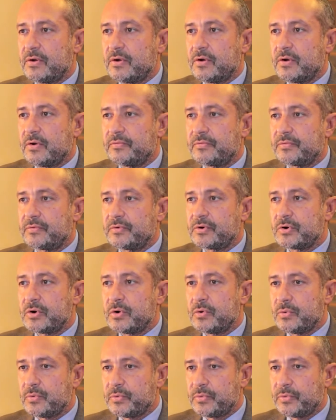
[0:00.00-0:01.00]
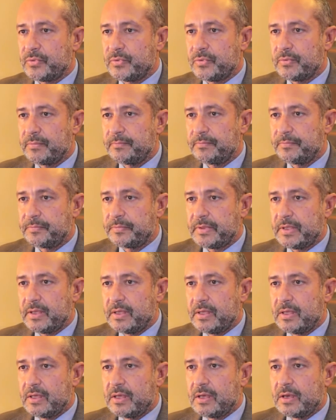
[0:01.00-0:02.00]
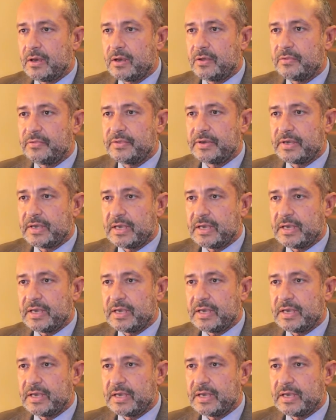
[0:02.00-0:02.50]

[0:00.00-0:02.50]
of growth. On the